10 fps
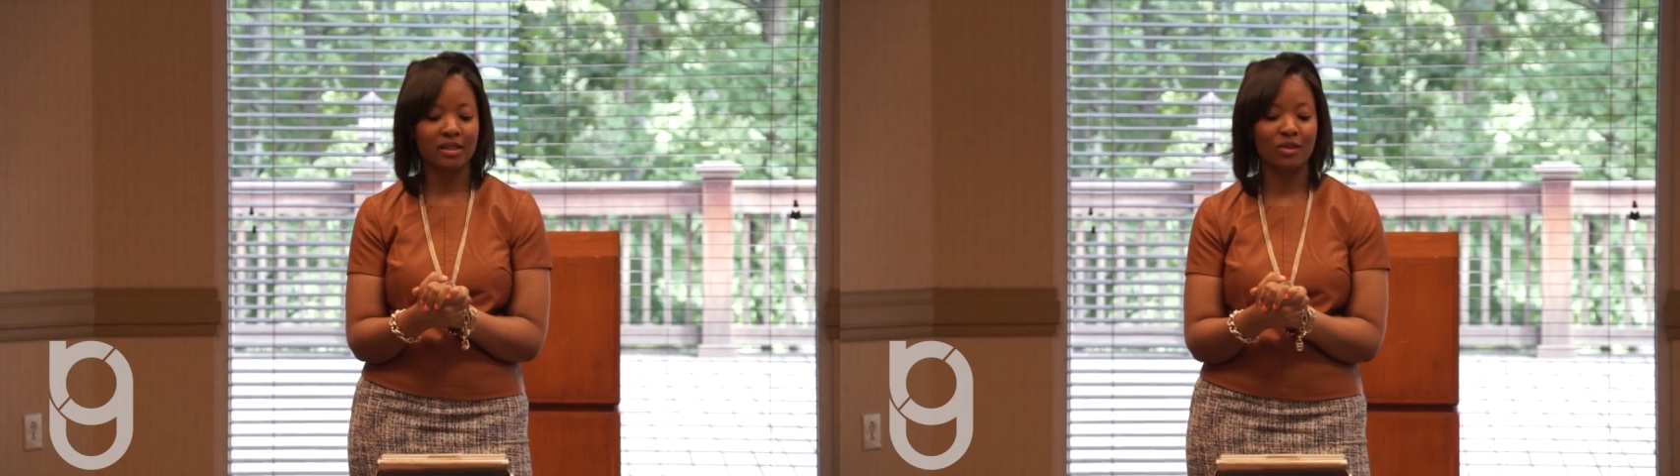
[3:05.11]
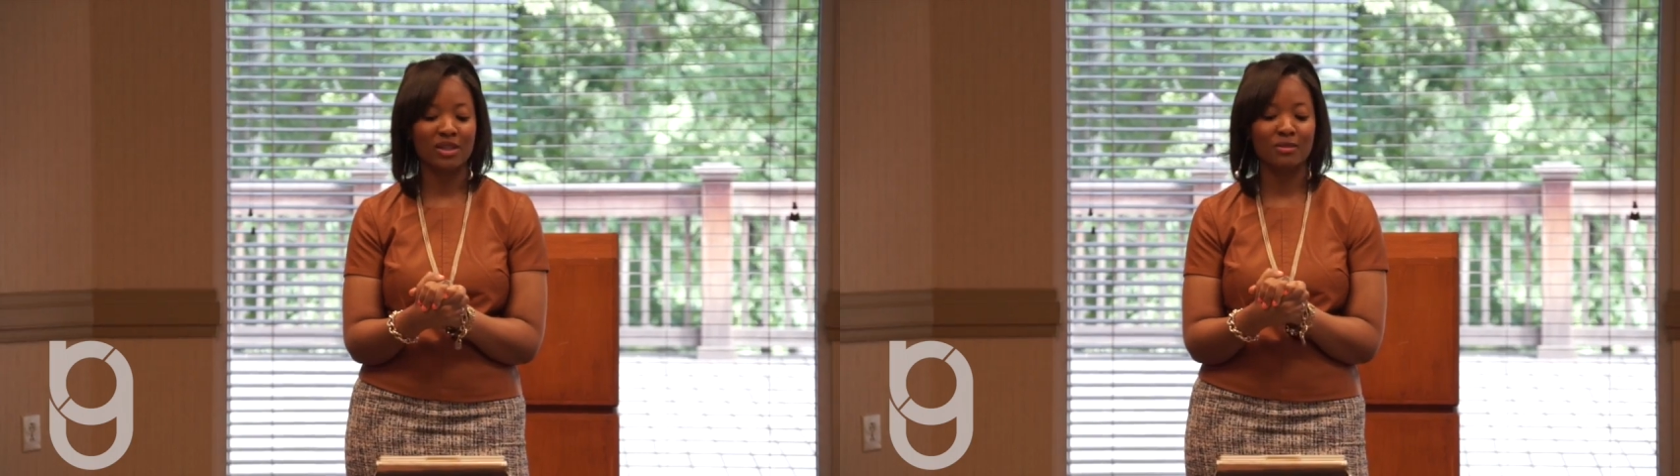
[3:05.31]
And
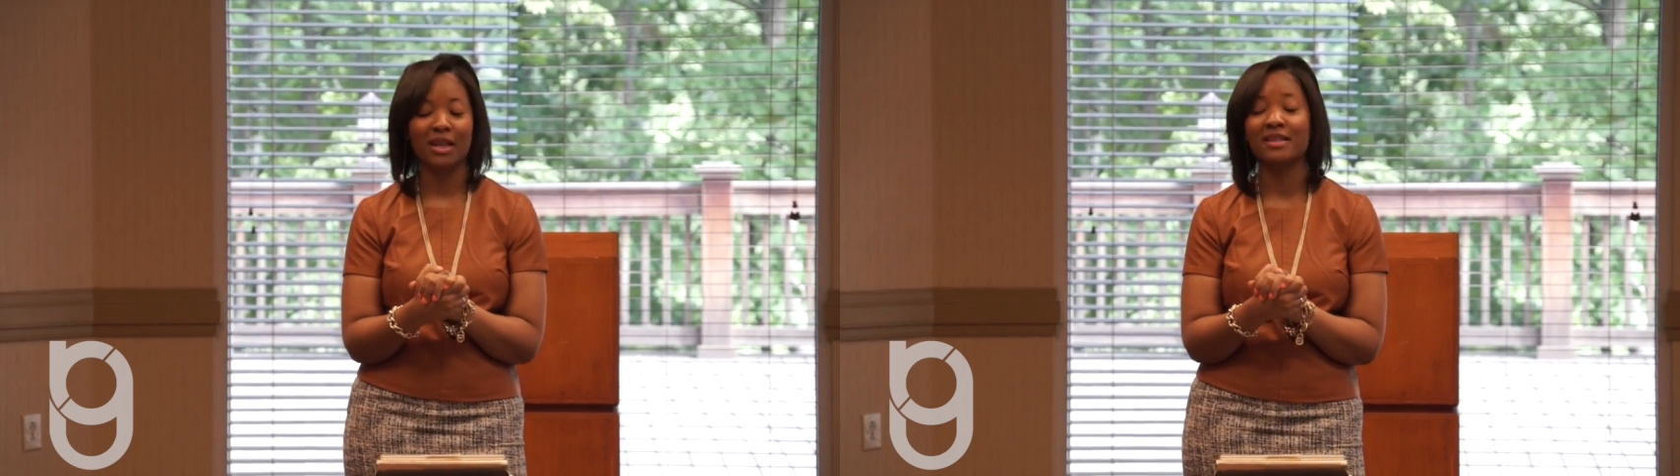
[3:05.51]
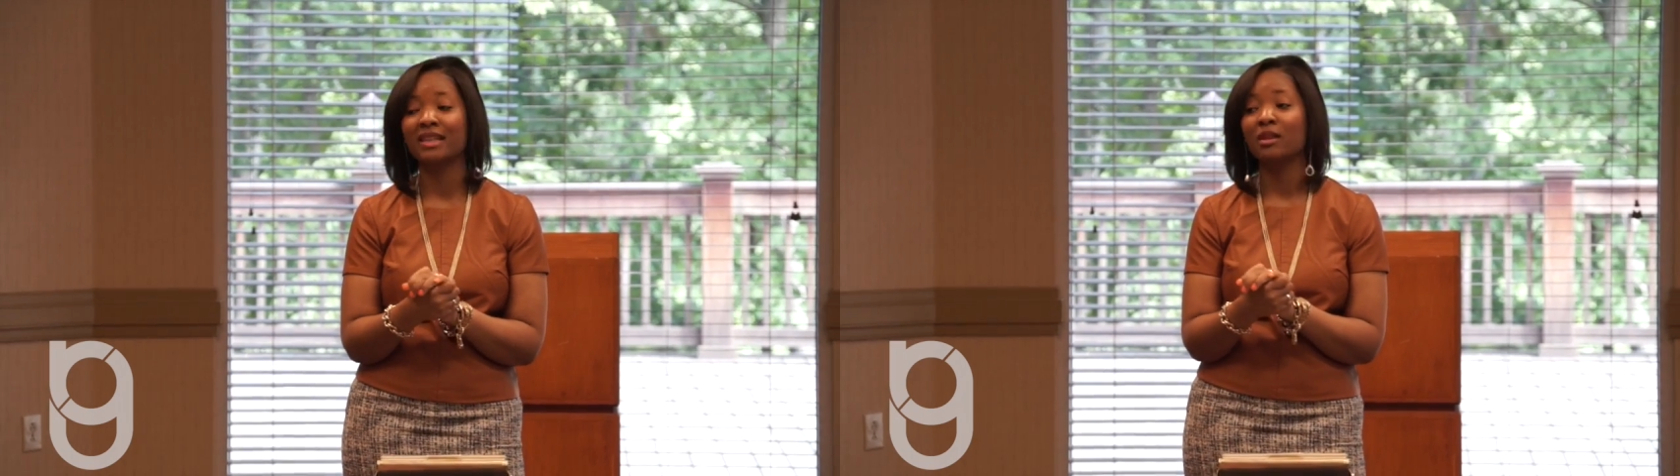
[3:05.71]
so
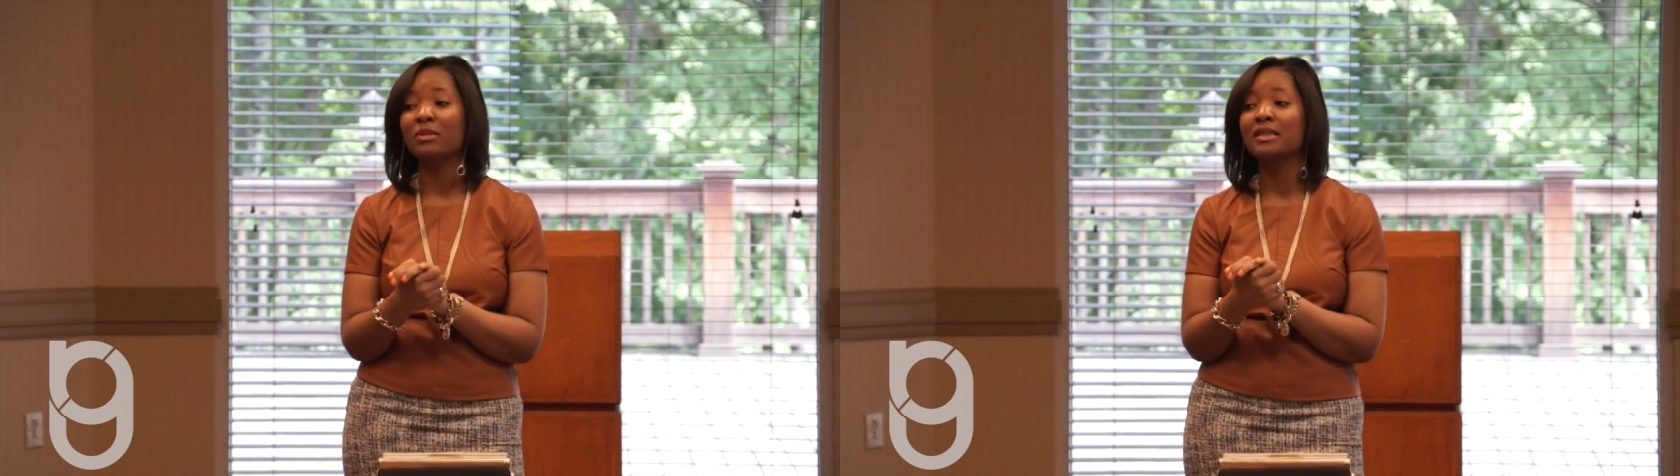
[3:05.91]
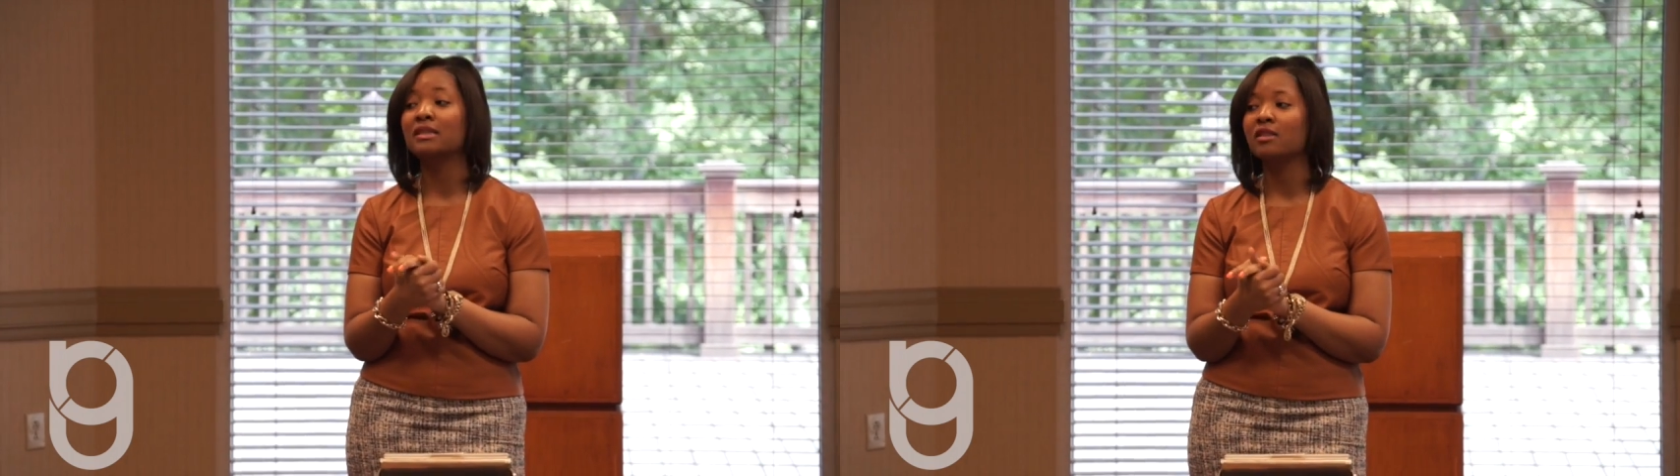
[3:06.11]
sometimes it can
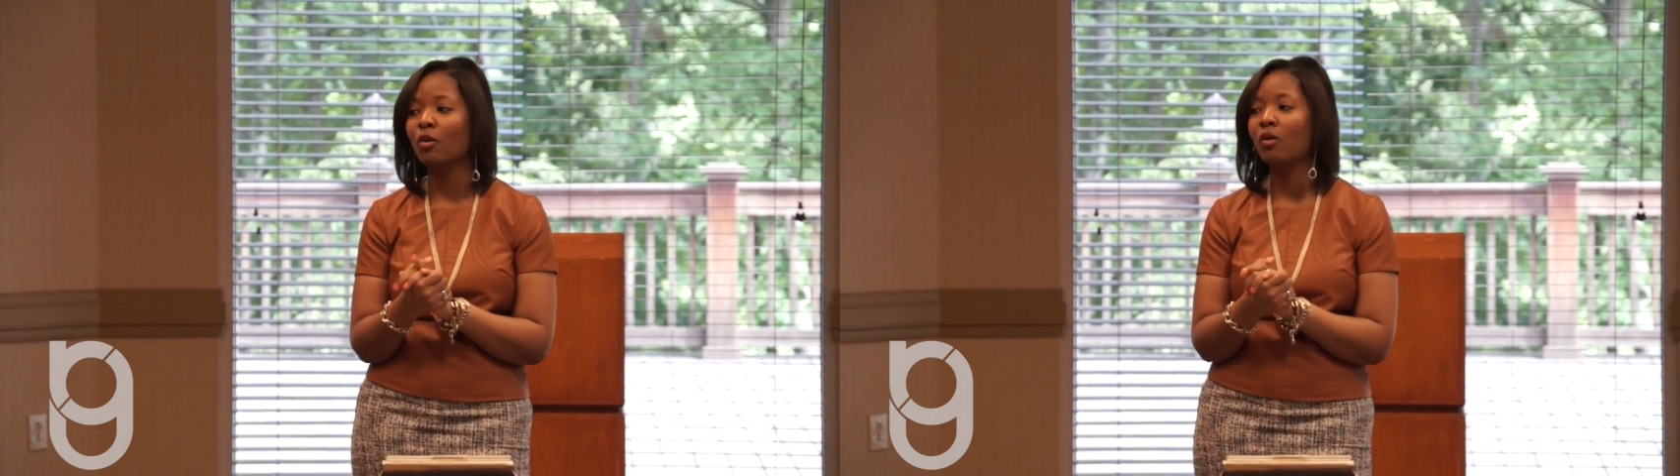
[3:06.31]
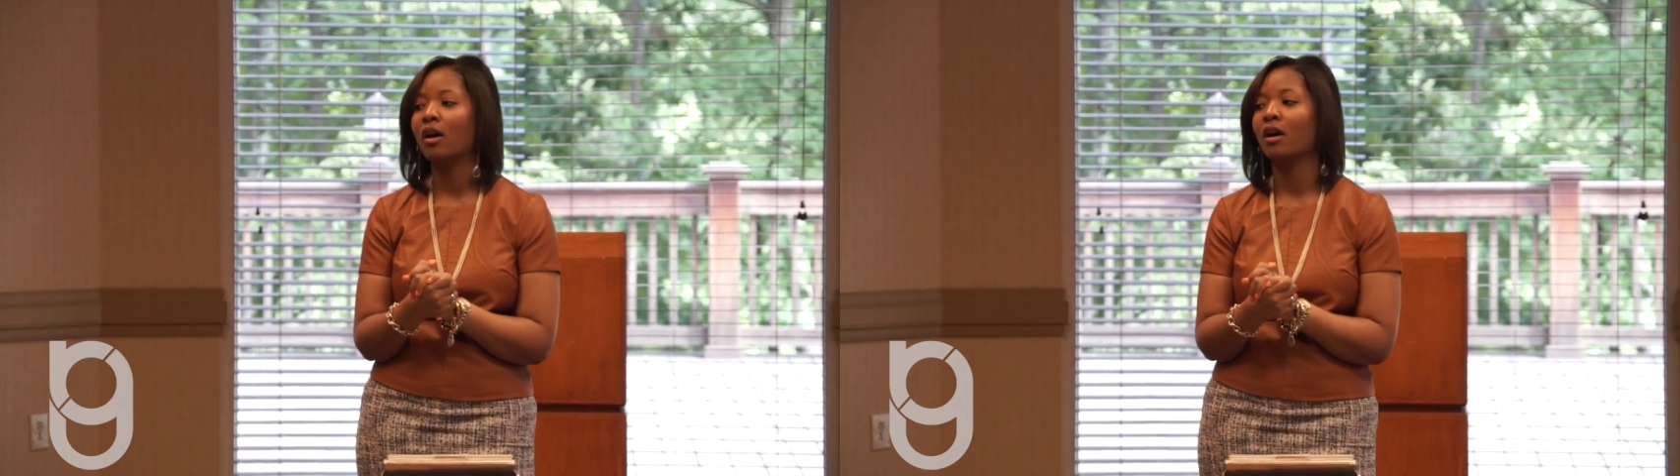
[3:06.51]
be
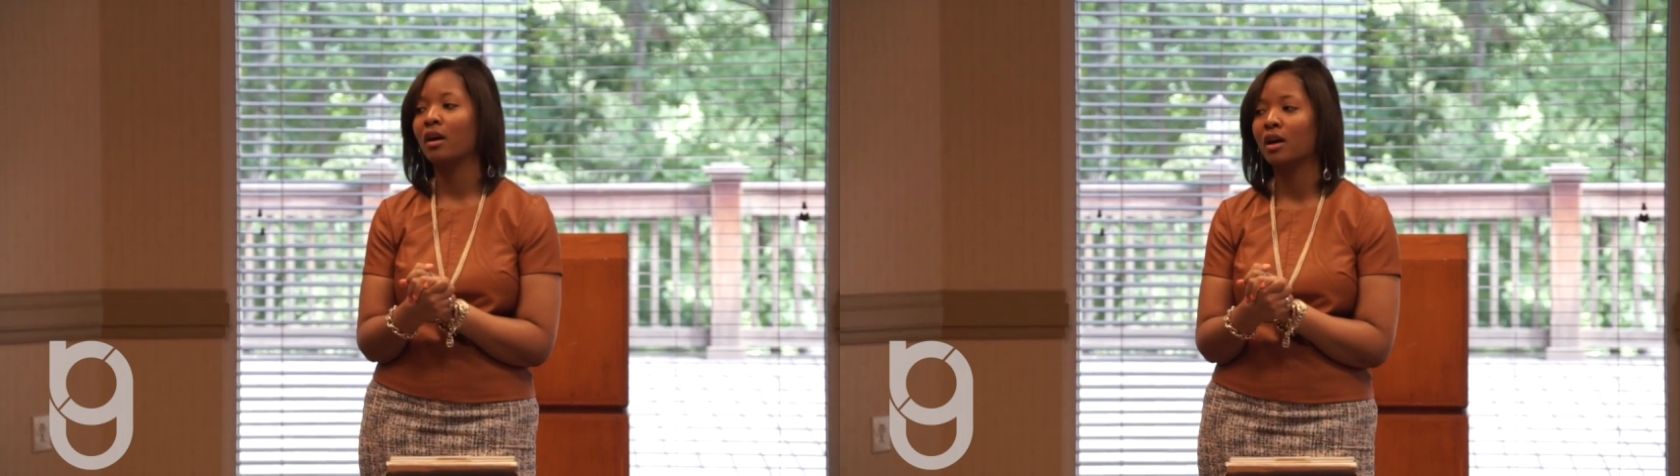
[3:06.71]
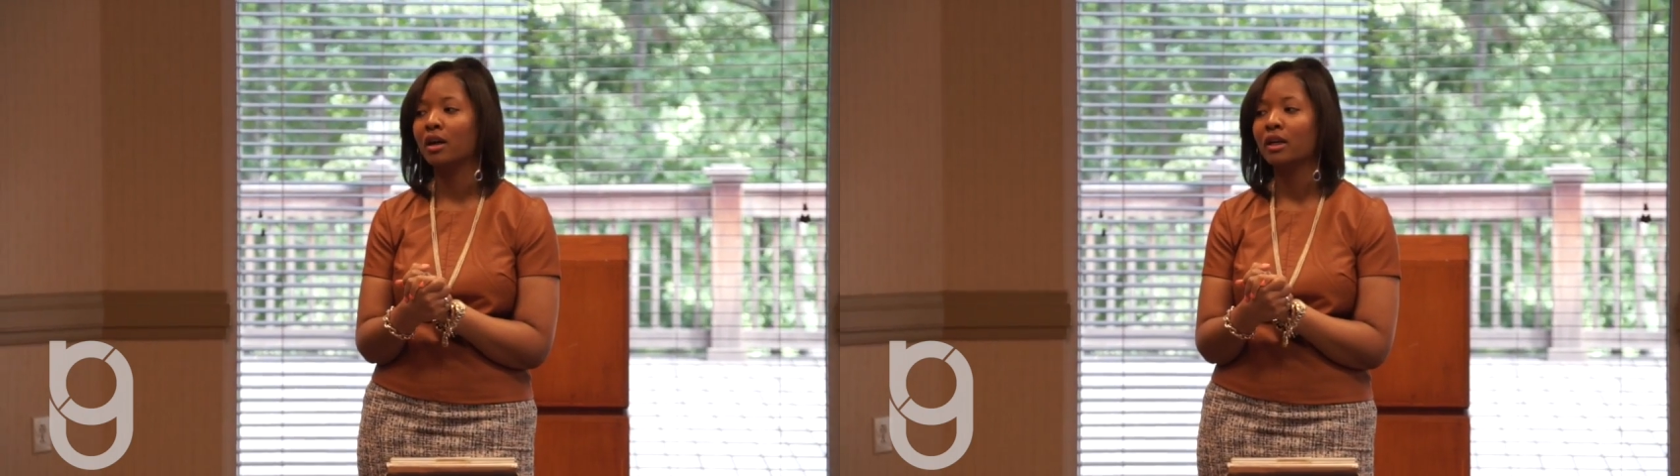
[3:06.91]
so
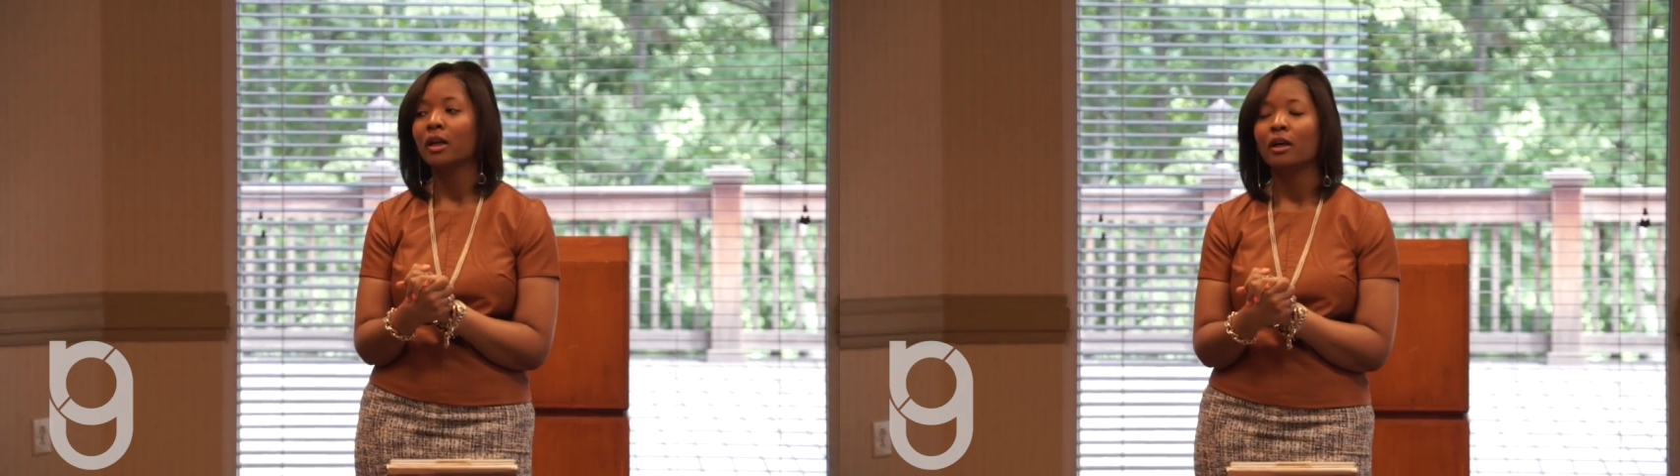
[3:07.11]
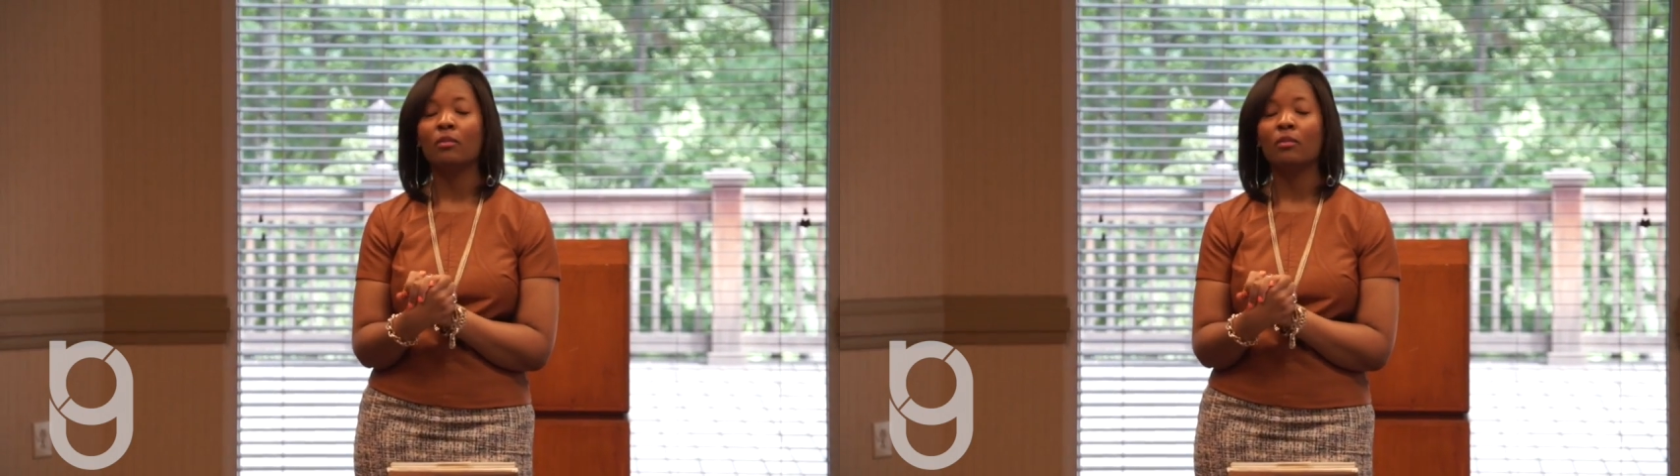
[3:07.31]
hard.